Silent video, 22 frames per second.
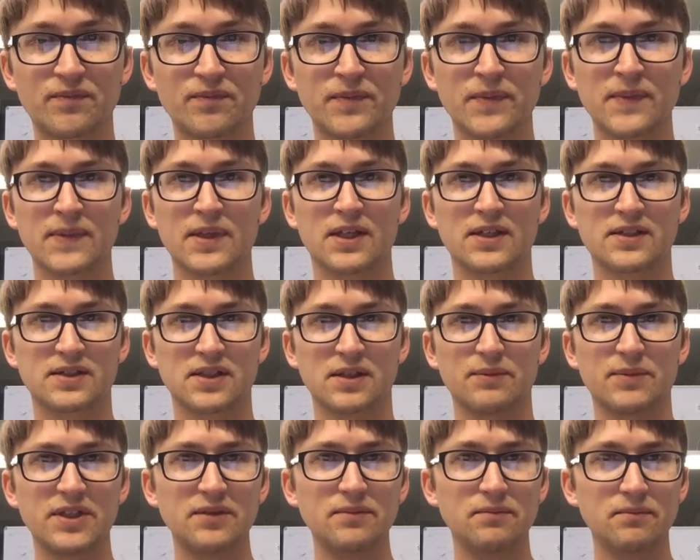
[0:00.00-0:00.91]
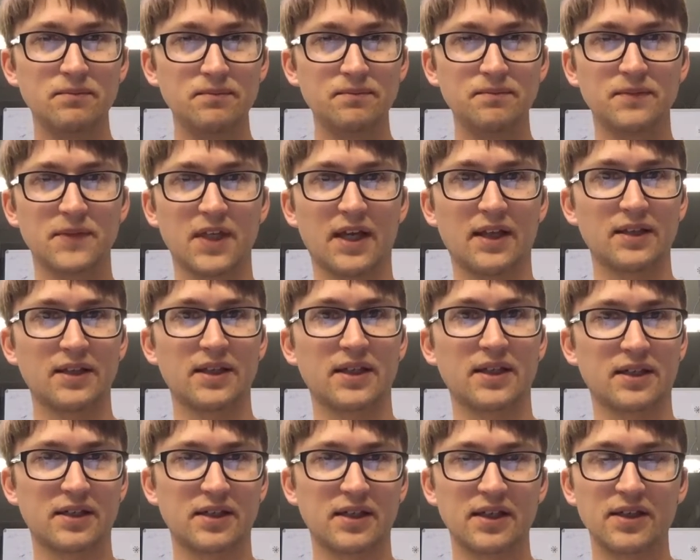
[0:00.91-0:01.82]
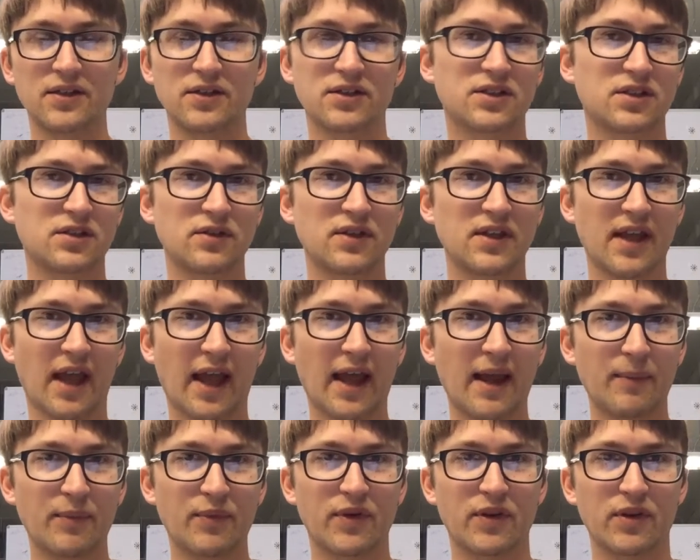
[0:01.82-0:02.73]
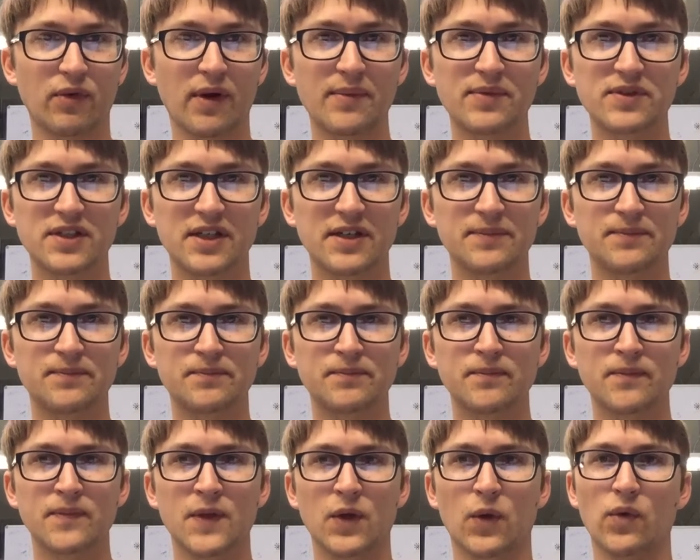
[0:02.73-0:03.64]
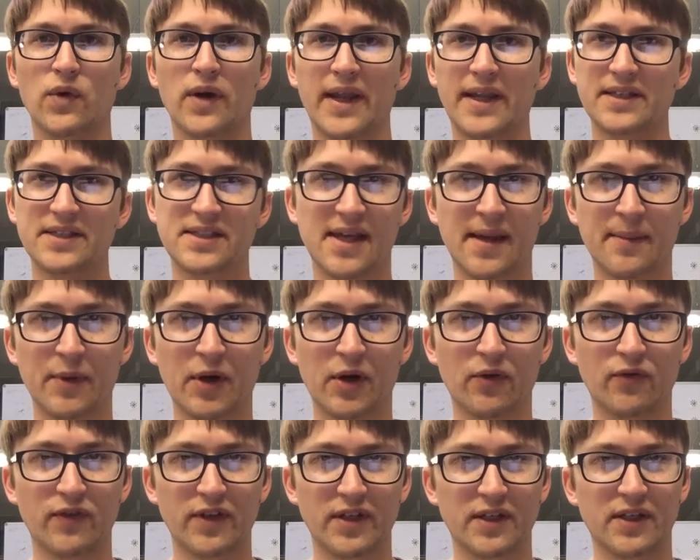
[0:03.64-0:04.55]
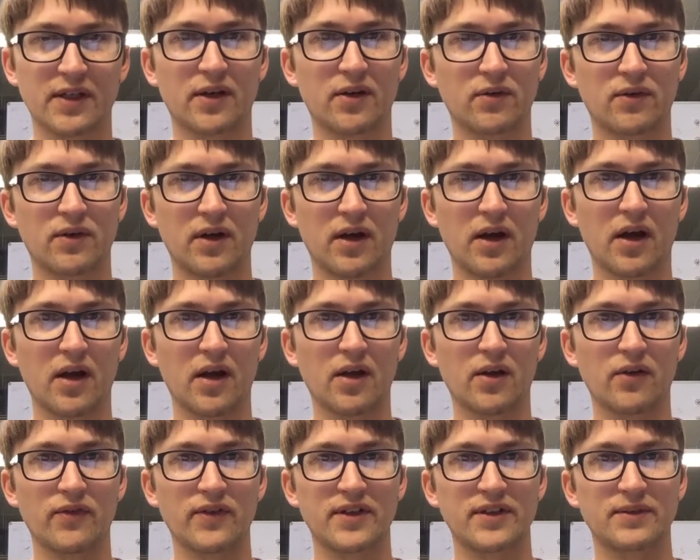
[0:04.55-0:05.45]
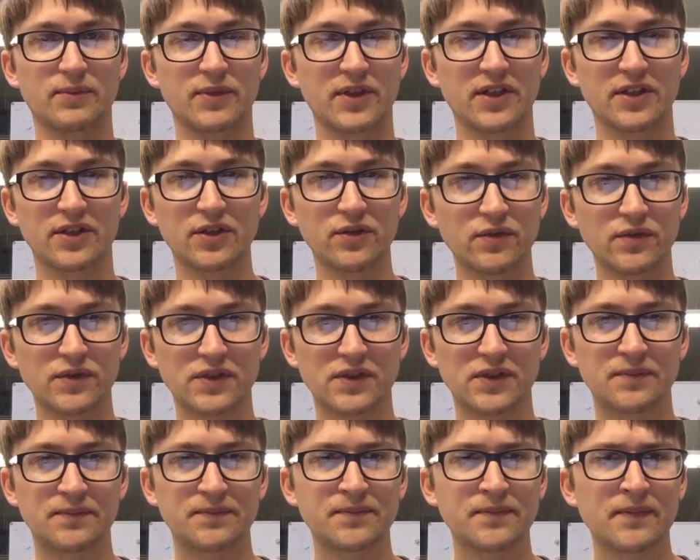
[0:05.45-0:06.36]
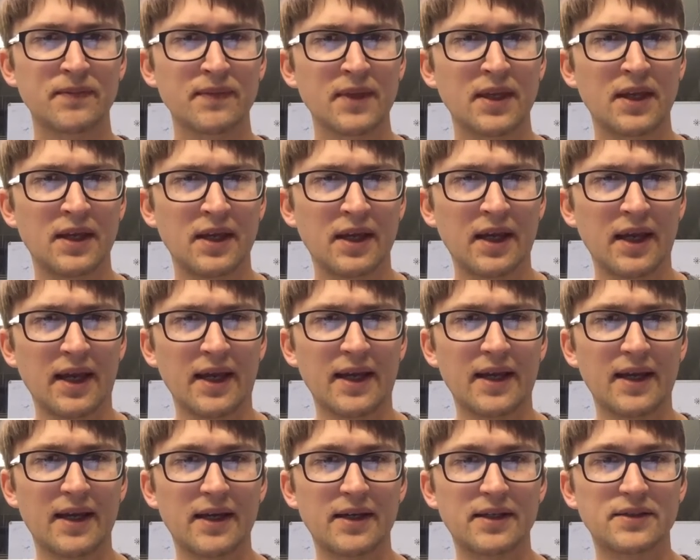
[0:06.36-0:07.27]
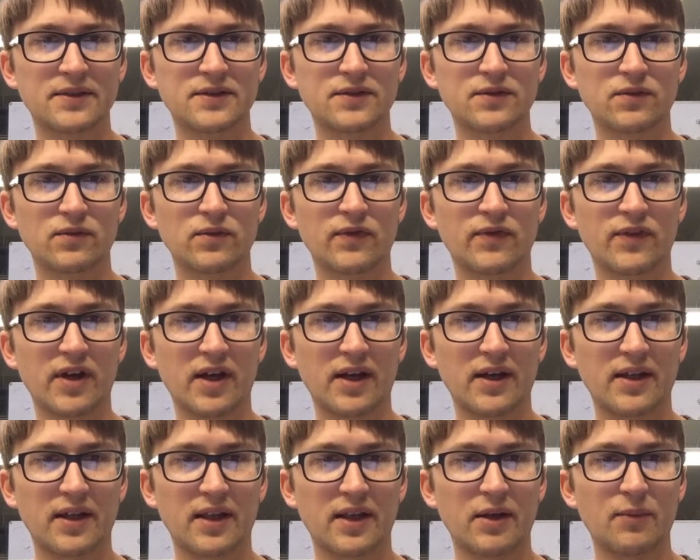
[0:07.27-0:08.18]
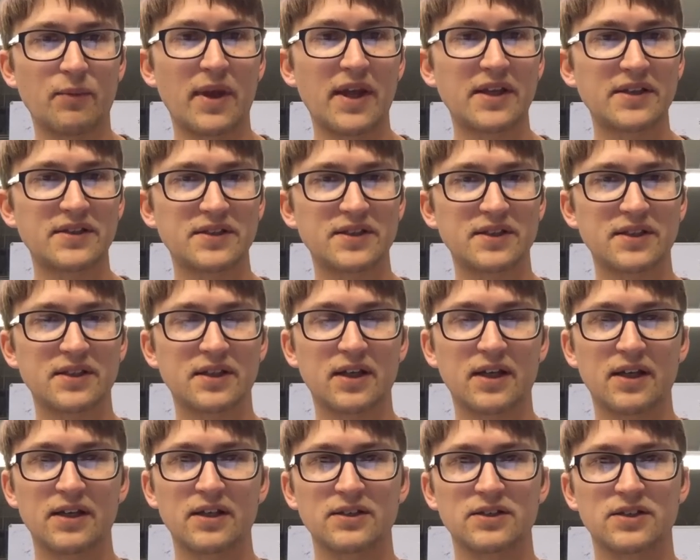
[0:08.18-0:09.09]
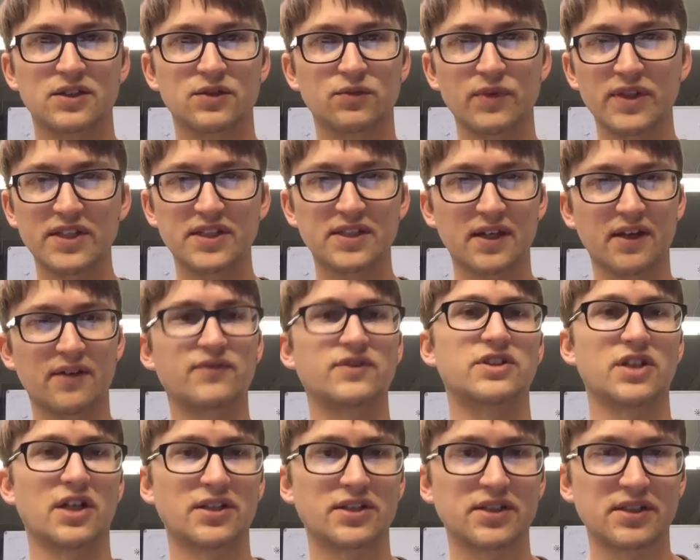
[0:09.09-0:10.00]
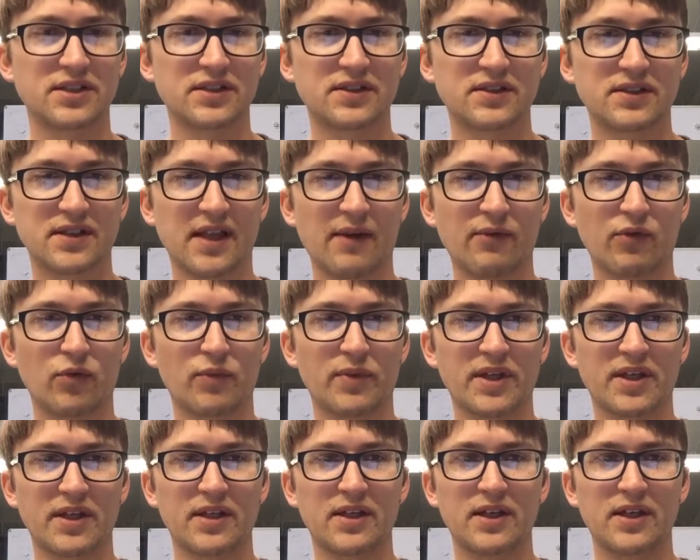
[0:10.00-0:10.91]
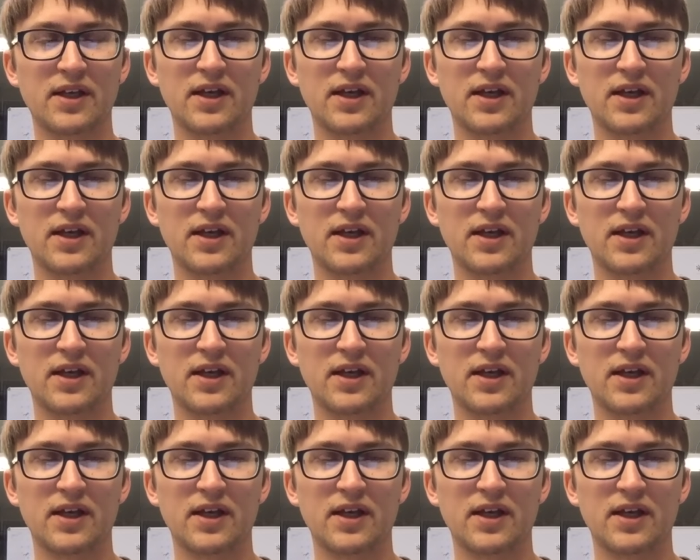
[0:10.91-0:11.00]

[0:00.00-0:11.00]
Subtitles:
send me a link either to the app, the website, or a demo video of it being used. And we've got an amazing suite of judges that will be